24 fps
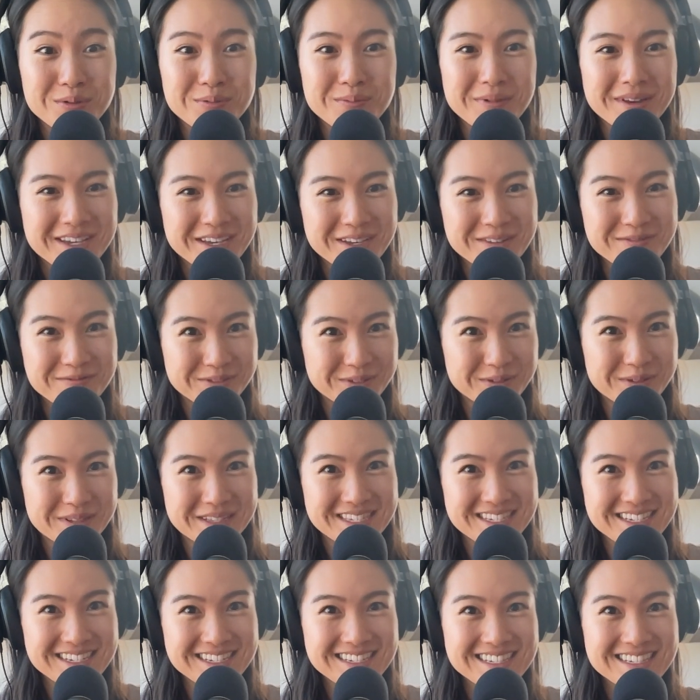many
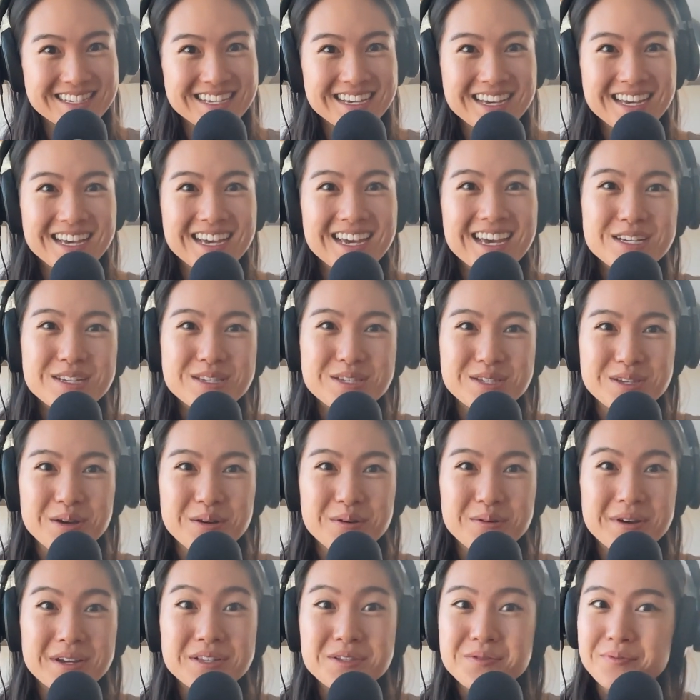influences.
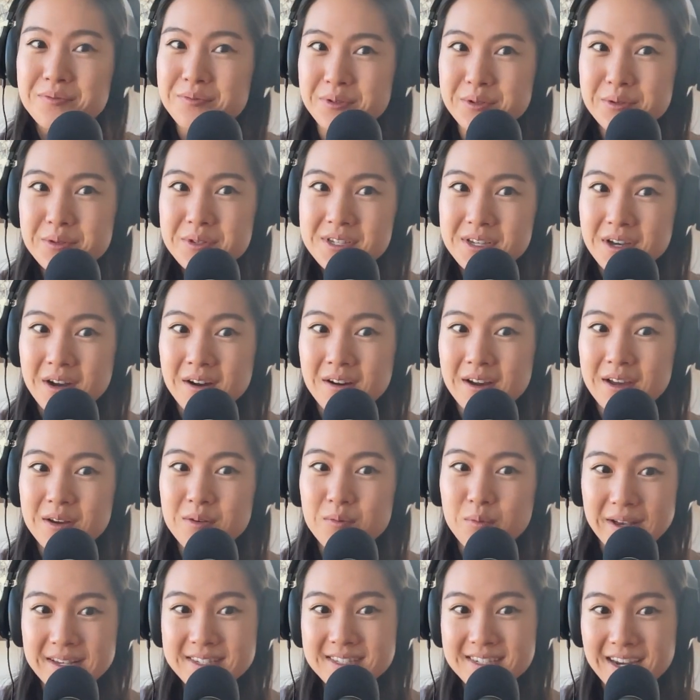So, its roots are in
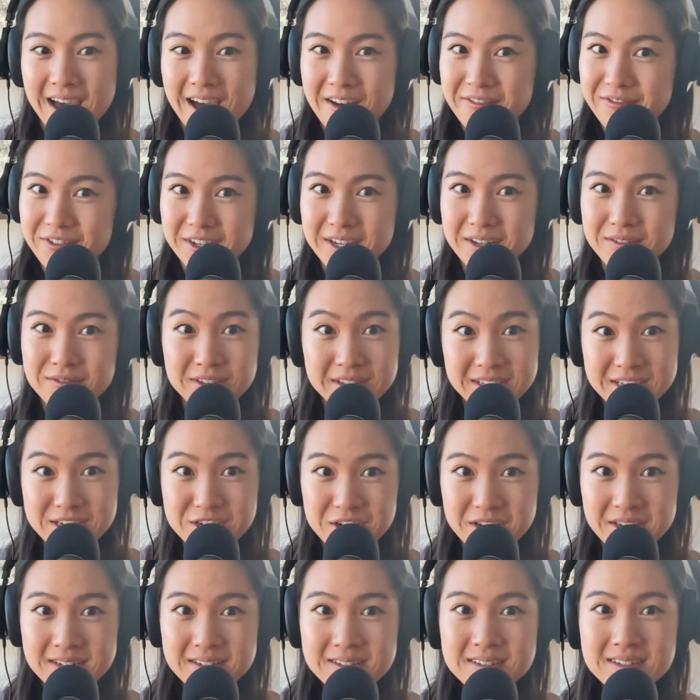West African
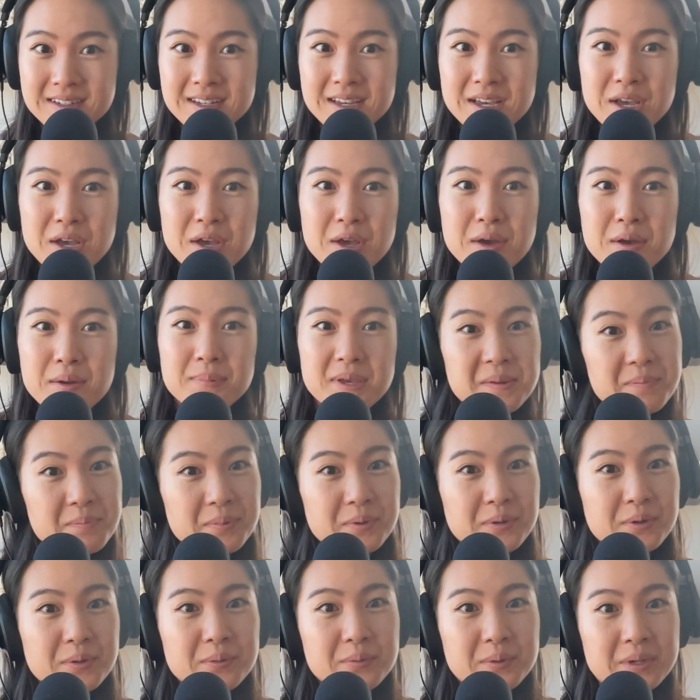religion.
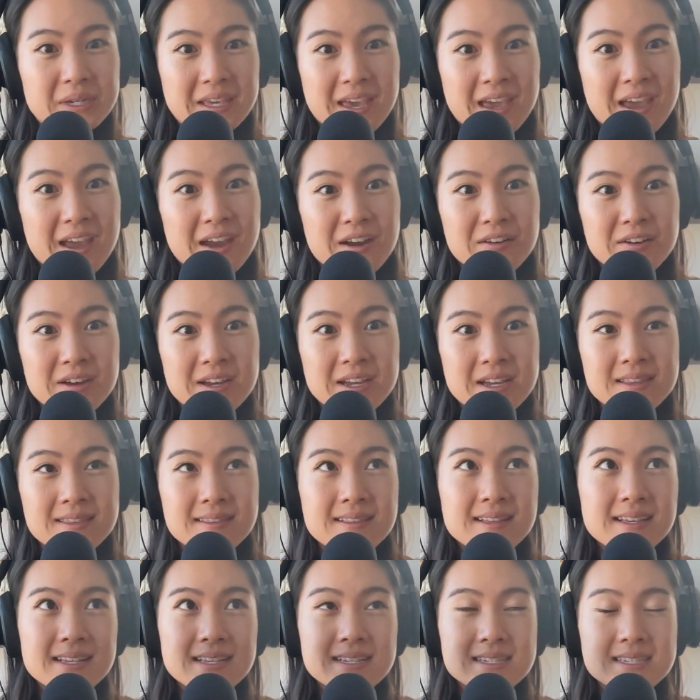People would carry
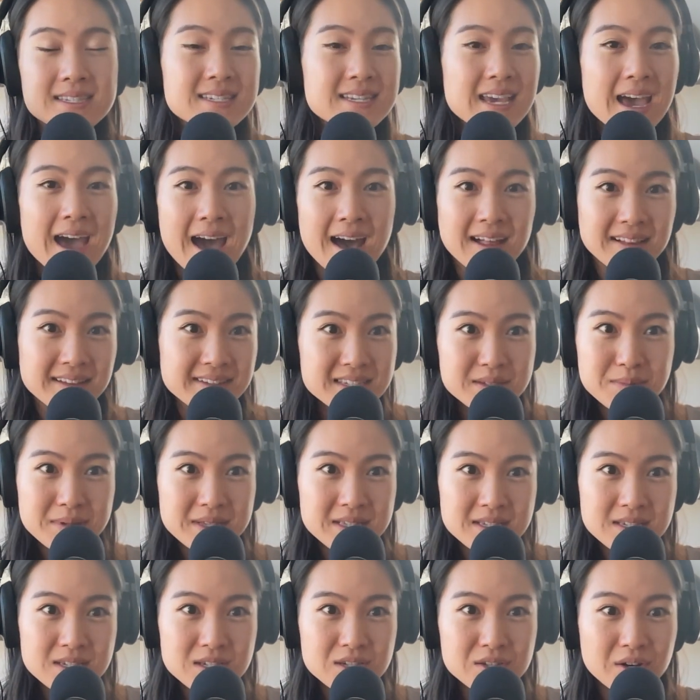these
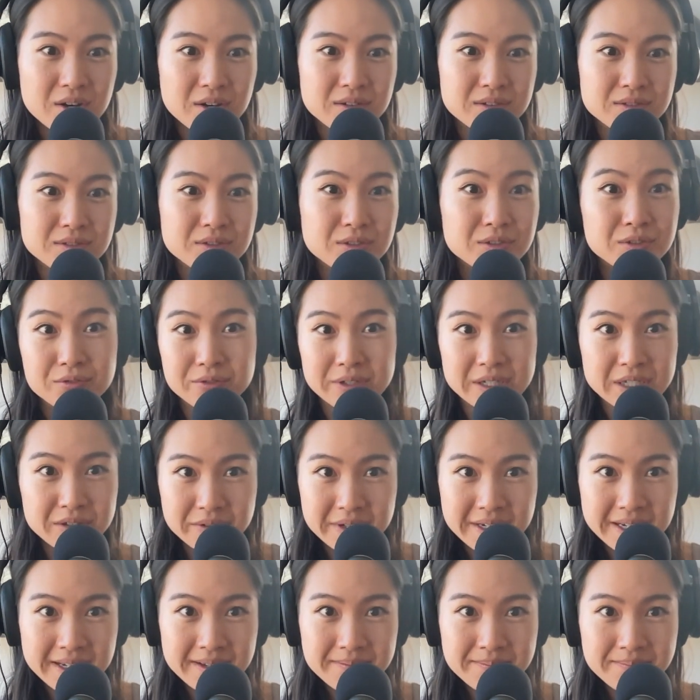talismans called
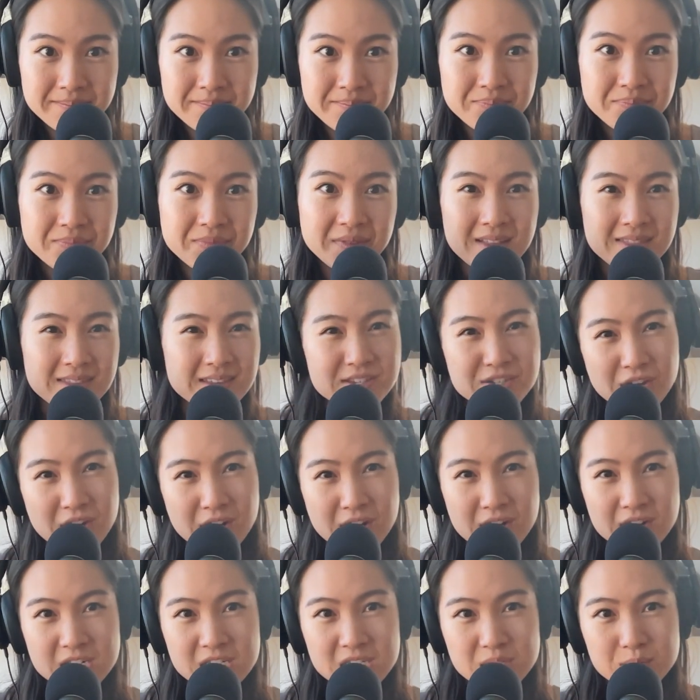gree. These
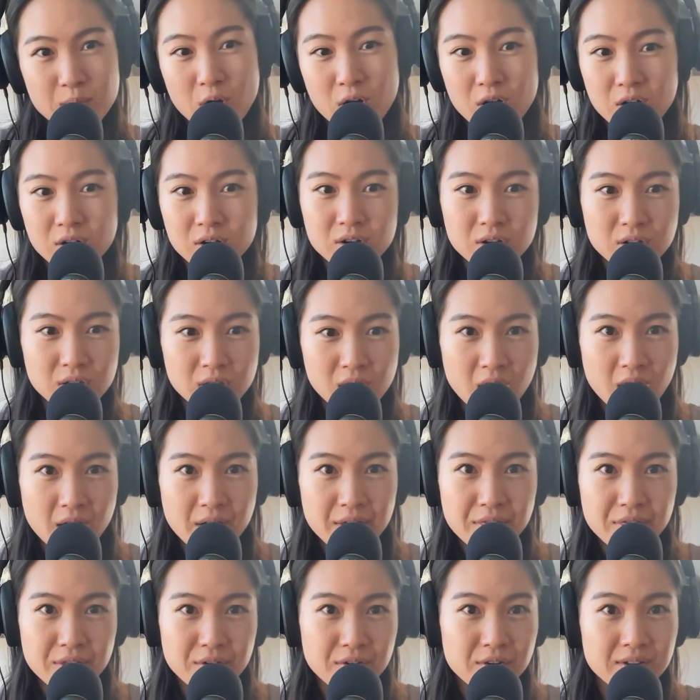are small
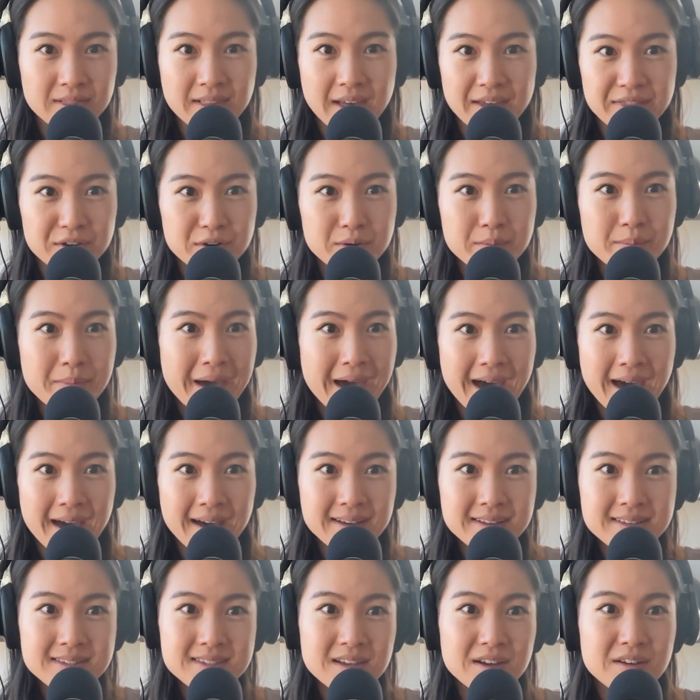cloth or leather
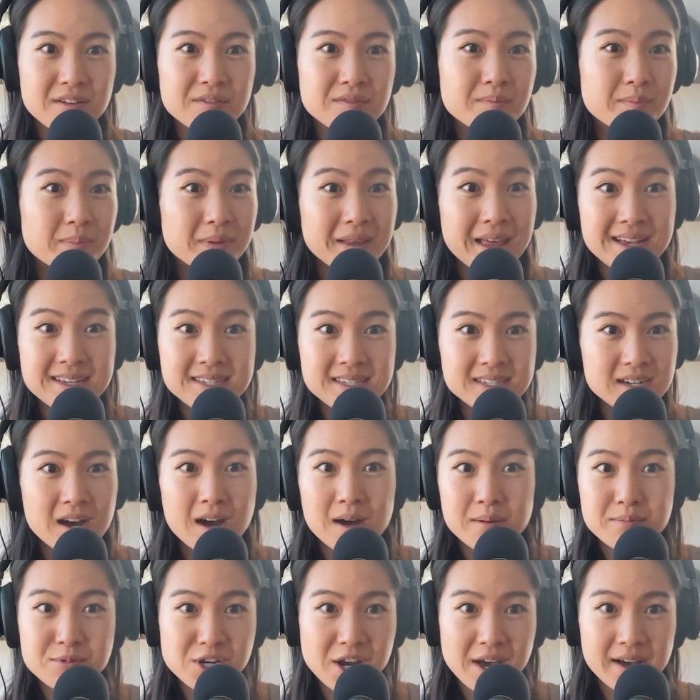bags of blessed
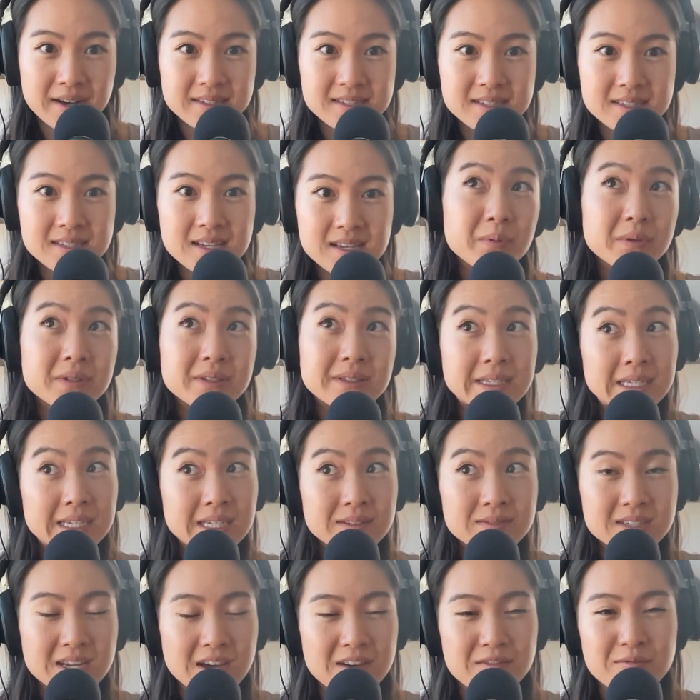objects
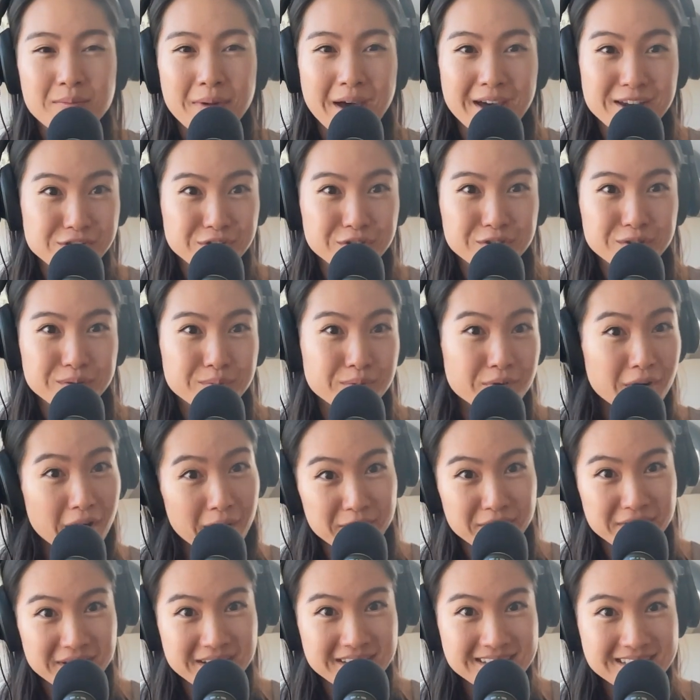believed to have magical
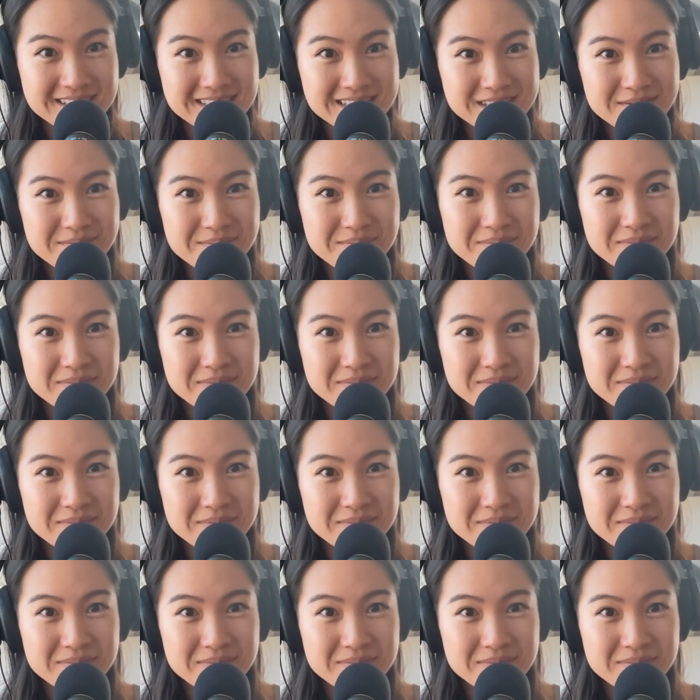properties.